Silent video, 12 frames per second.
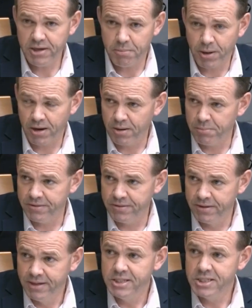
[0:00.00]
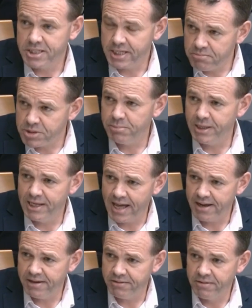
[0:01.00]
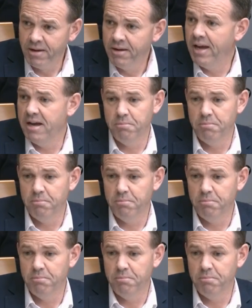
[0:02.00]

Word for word: department seems to be led uh,